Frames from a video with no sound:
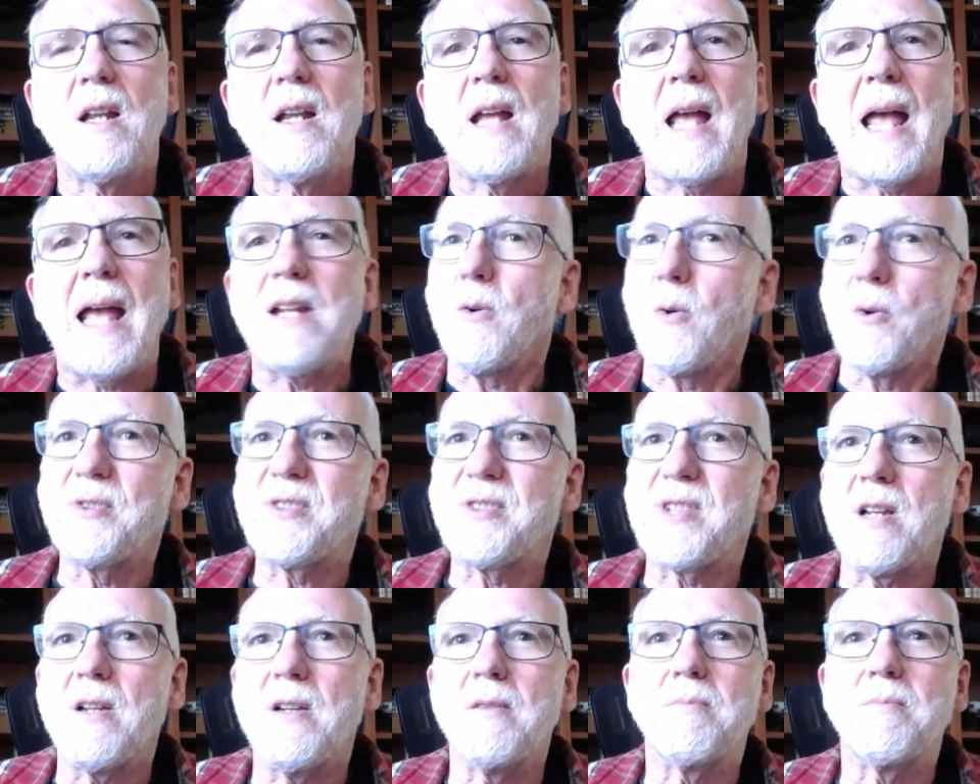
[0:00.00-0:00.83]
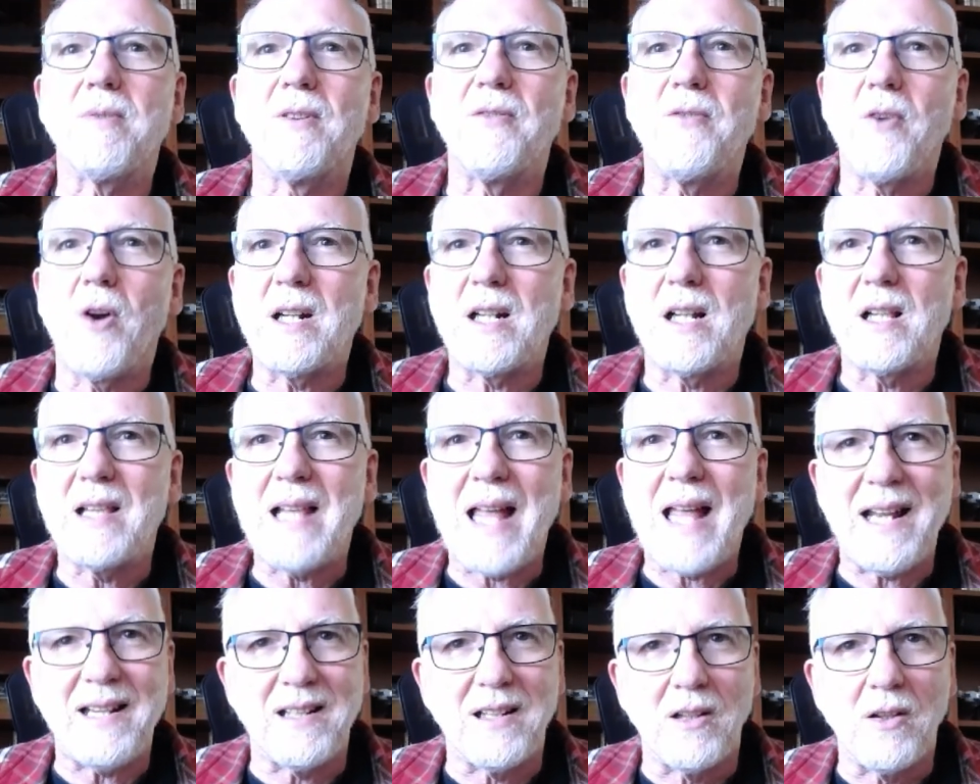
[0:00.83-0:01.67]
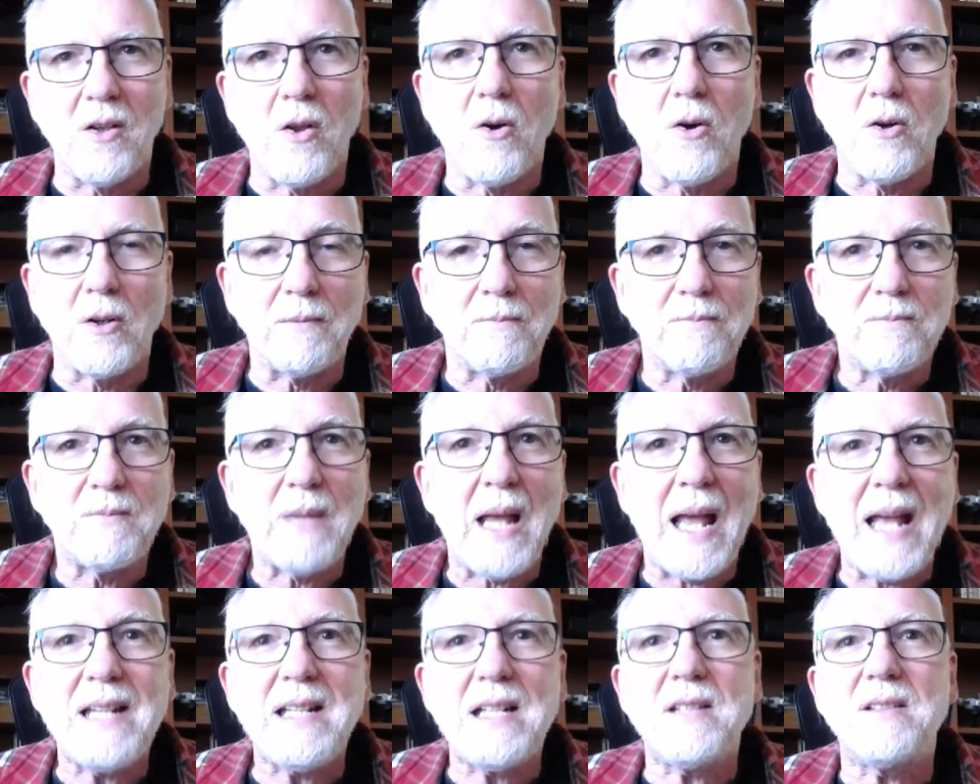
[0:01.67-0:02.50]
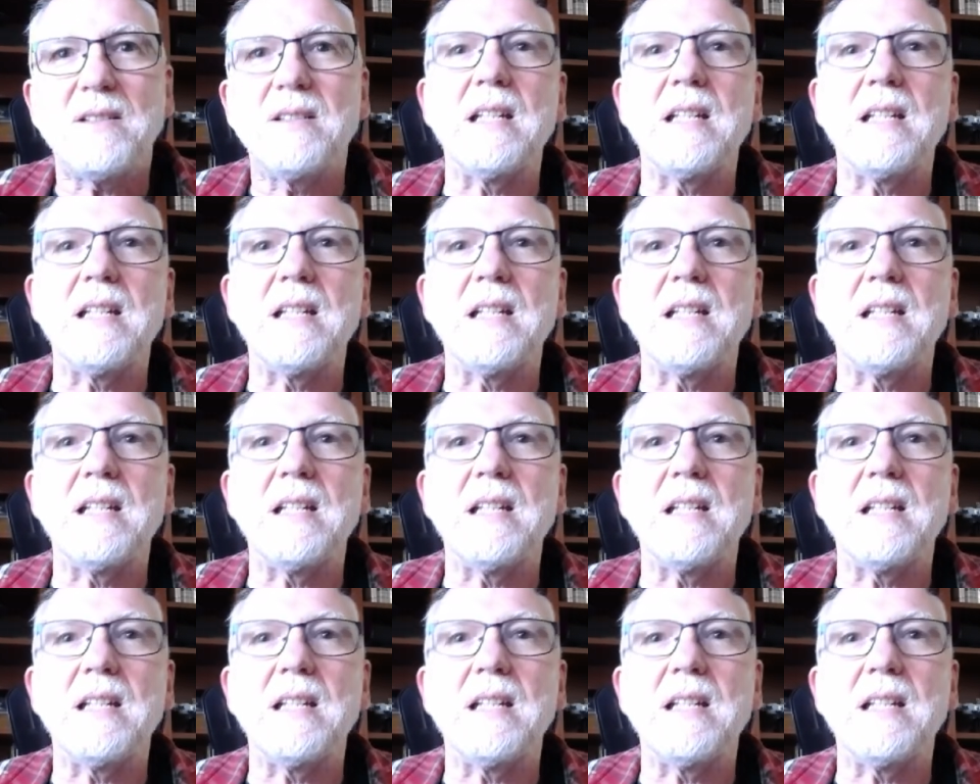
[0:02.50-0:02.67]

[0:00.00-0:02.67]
and also provide a lat and long. And it